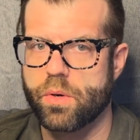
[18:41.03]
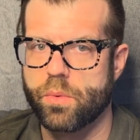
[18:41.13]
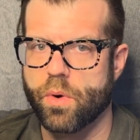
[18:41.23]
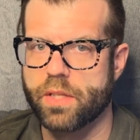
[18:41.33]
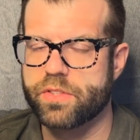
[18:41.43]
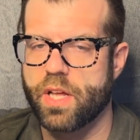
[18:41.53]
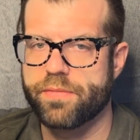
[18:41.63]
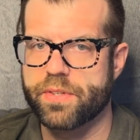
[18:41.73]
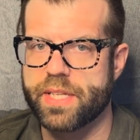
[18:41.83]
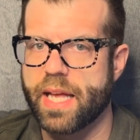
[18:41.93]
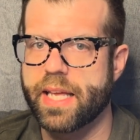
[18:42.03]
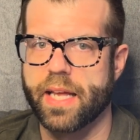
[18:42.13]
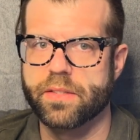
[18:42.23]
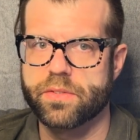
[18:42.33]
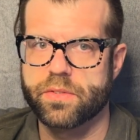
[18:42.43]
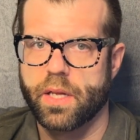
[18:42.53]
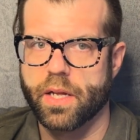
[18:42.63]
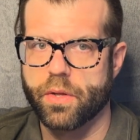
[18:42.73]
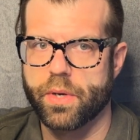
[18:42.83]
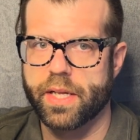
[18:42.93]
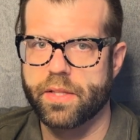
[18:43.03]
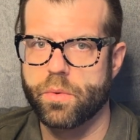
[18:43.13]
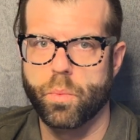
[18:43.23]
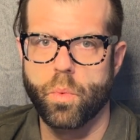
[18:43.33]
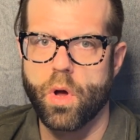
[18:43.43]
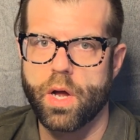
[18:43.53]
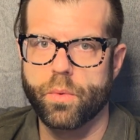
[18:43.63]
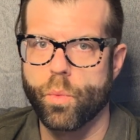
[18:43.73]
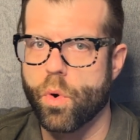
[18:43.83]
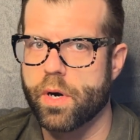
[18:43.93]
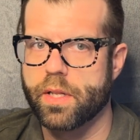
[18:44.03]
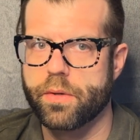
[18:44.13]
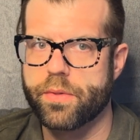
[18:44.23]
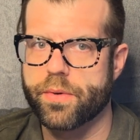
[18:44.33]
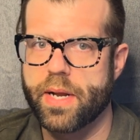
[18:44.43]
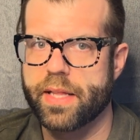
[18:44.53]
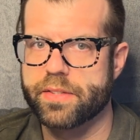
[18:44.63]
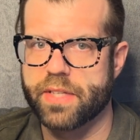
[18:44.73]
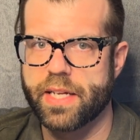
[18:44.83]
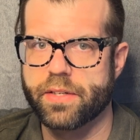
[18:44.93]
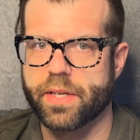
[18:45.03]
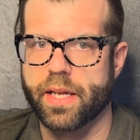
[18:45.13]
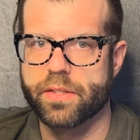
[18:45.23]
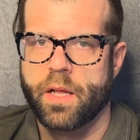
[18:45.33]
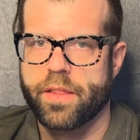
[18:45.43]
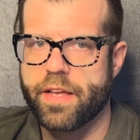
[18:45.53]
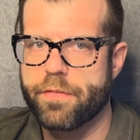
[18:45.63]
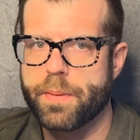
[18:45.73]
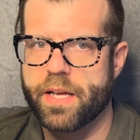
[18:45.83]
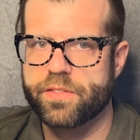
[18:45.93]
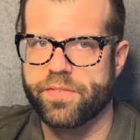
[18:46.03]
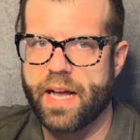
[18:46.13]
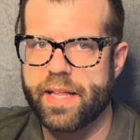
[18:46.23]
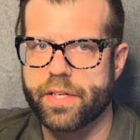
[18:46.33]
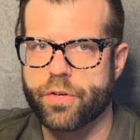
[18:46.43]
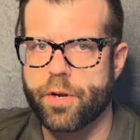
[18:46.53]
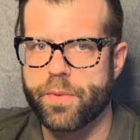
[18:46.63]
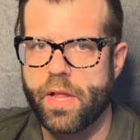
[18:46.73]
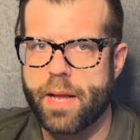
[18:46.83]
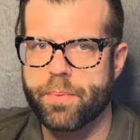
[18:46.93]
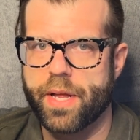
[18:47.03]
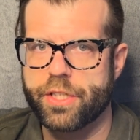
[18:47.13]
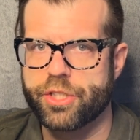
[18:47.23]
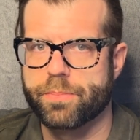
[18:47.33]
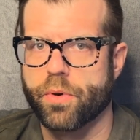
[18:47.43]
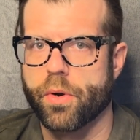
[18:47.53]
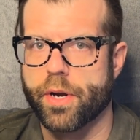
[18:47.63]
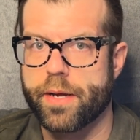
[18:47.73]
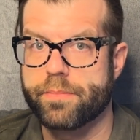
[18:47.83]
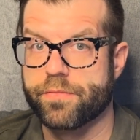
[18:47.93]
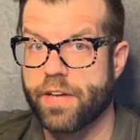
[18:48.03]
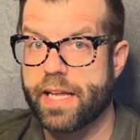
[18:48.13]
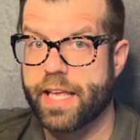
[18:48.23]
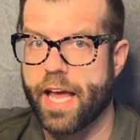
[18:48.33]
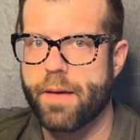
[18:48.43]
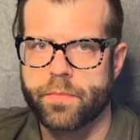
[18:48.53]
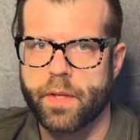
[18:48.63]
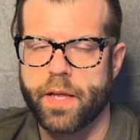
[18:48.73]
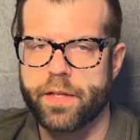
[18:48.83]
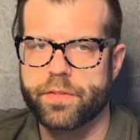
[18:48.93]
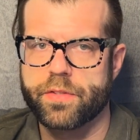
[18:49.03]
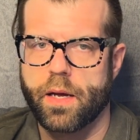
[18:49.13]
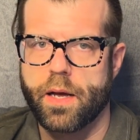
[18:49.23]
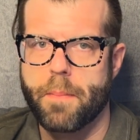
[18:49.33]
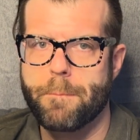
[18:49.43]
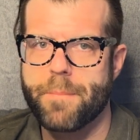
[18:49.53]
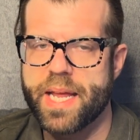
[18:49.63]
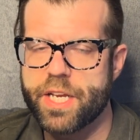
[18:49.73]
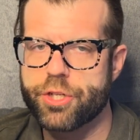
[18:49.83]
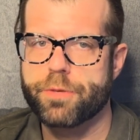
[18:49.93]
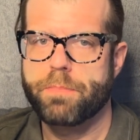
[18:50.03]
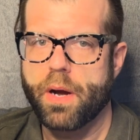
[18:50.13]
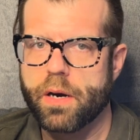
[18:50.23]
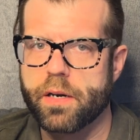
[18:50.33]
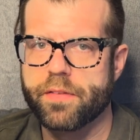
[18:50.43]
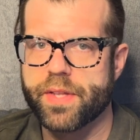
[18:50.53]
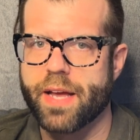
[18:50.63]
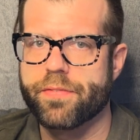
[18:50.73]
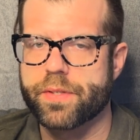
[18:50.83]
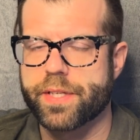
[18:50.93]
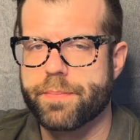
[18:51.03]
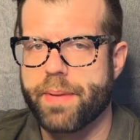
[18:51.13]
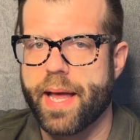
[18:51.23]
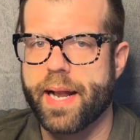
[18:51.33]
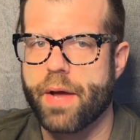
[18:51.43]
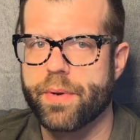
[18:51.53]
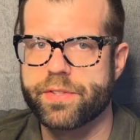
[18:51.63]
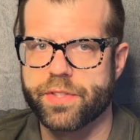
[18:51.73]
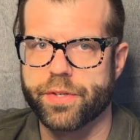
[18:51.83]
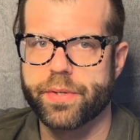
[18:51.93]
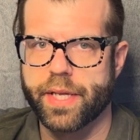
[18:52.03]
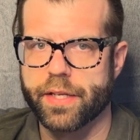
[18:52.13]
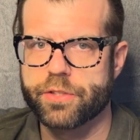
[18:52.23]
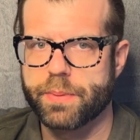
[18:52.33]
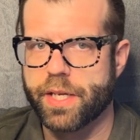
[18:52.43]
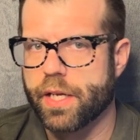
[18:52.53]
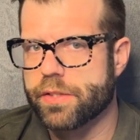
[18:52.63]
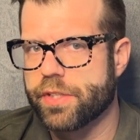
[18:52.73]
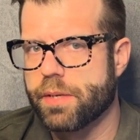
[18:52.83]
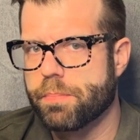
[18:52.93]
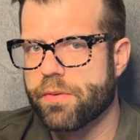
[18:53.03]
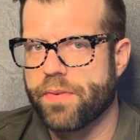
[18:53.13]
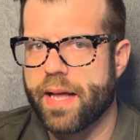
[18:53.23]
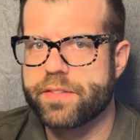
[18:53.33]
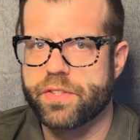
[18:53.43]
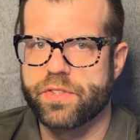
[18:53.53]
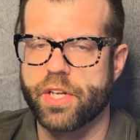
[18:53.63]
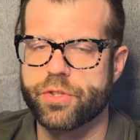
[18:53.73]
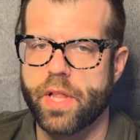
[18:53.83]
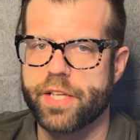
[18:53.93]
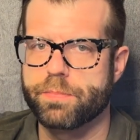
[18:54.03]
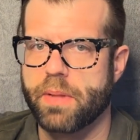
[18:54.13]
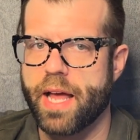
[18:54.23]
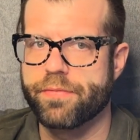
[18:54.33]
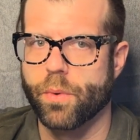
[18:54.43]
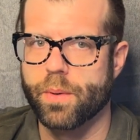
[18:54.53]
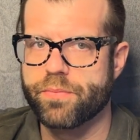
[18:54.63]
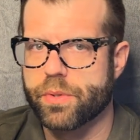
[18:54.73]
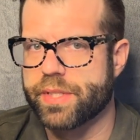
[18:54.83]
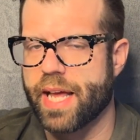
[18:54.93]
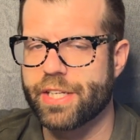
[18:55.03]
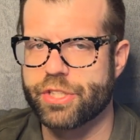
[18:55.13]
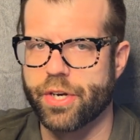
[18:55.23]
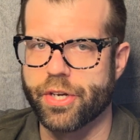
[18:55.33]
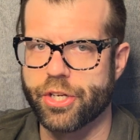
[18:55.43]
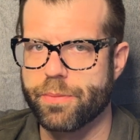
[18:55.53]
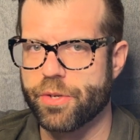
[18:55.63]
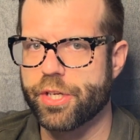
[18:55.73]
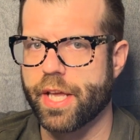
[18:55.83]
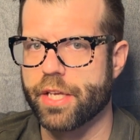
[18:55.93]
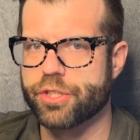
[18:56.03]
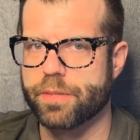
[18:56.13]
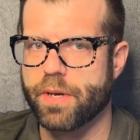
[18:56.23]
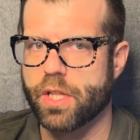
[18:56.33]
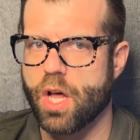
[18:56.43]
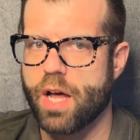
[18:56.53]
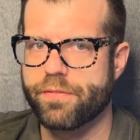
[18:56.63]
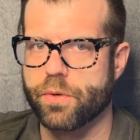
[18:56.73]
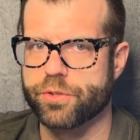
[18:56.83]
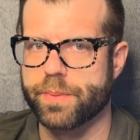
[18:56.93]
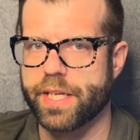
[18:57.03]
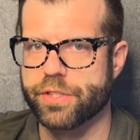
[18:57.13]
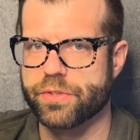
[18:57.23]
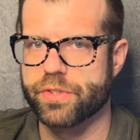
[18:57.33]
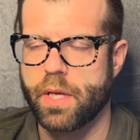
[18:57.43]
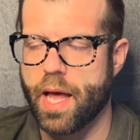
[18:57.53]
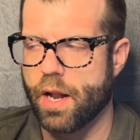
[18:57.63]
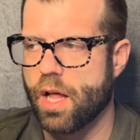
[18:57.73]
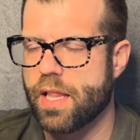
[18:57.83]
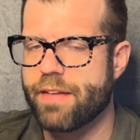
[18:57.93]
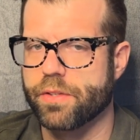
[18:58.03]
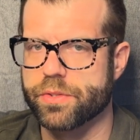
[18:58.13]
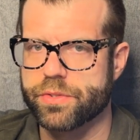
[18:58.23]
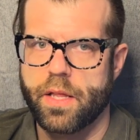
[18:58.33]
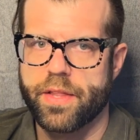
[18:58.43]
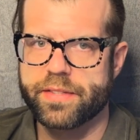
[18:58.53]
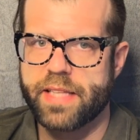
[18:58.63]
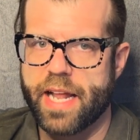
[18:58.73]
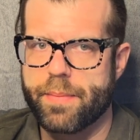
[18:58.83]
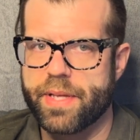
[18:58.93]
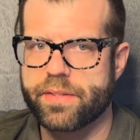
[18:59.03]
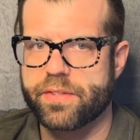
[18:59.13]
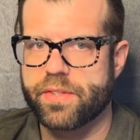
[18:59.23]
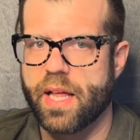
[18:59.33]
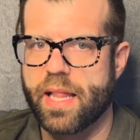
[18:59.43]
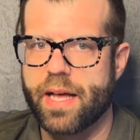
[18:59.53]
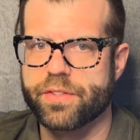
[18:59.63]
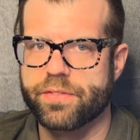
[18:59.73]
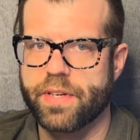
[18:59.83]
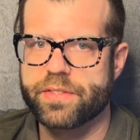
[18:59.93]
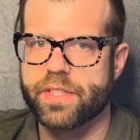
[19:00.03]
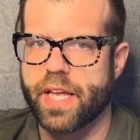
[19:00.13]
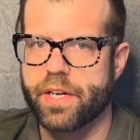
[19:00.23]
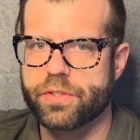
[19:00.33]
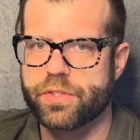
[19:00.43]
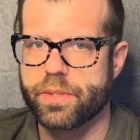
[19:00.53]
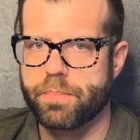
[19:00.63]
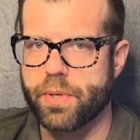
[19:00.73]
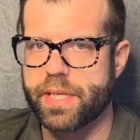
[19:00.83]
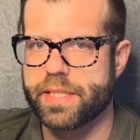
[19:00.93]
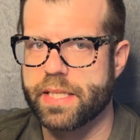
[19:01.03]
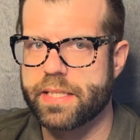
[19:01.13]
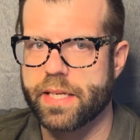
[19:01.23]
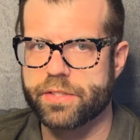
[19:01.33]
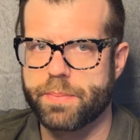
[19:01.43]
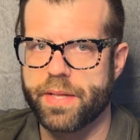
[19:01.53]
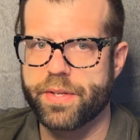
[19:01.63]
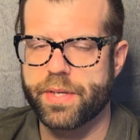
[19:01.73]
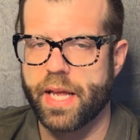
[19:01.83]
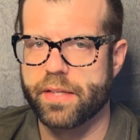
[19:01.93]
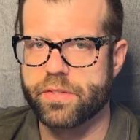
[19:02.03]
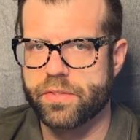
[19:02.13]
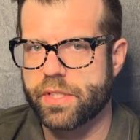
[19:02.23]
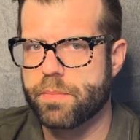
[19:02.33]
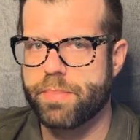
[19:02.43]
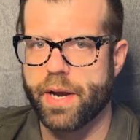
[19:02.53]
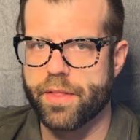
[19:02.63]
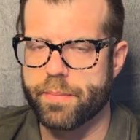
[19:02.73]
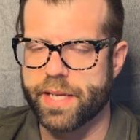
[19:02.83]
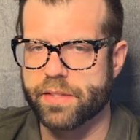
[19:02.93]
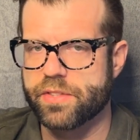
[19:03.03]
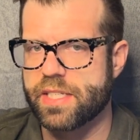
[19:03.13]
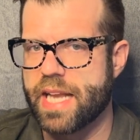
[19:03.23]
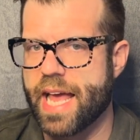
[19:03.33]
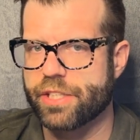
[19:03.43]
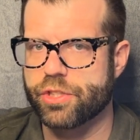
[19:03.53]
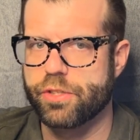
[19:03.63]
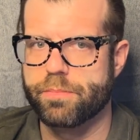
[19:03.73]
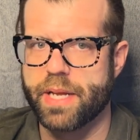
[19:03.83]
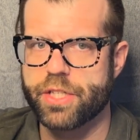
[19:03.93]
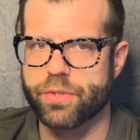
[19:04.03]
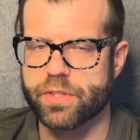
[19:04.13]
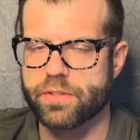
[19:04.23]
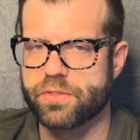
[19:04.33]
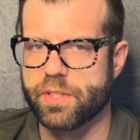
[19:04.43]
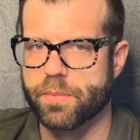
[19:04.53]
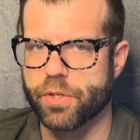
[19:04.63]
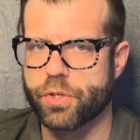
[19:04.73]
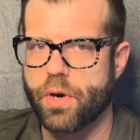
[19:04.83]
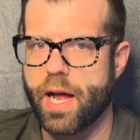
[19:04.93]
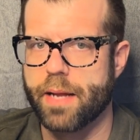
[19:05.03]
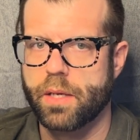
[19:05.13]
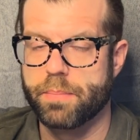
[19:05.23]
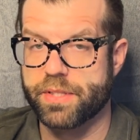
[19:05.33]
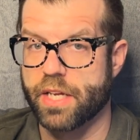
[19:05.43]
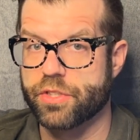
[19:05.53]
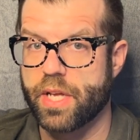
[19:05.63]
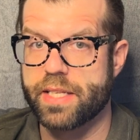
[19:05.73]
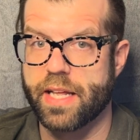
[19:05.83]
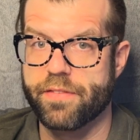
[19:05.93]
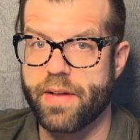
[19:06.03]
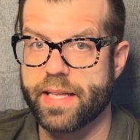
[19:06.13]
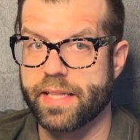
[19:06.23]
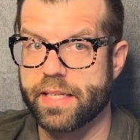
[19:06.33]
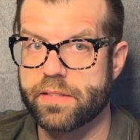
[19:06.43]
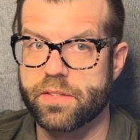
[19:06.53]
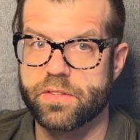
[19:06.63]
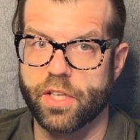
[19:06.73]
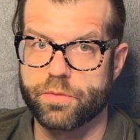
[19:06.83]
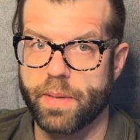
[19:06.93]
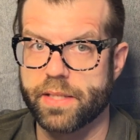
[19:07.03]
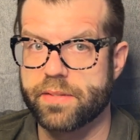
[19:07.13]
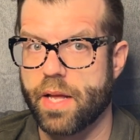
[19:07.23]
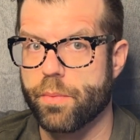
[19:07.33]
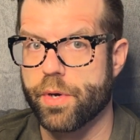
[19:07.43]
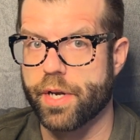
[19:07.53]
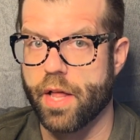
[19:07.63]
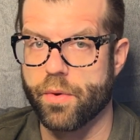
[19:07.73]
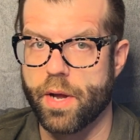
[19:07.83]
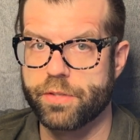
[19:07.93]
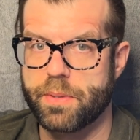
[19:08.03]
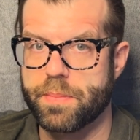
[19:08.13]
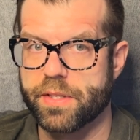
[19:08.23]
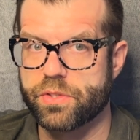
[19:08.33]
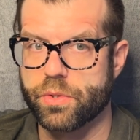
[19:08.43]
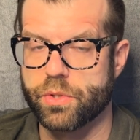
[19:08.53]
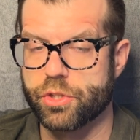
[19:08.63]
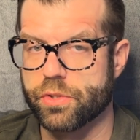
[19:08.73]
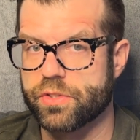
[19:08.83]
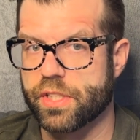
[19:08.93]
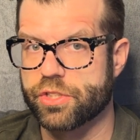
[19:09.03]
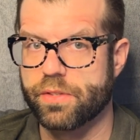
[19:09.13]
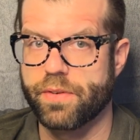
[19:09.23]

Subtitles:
were unsolved for decades, including in the Warren Luther Alexander case. The FBI's Violent Criminal Apprehension Program, VICAP, is a major part of the effort to combat highway serial killings because it provides a centralized platform for data sharing and communication among law enforcement agencies at all levels. This database allows investigators put in details about their cases and compare them against a national matrix of similar crime, potentially identifying links and suspects that would otherwise be missed due to jurisdictional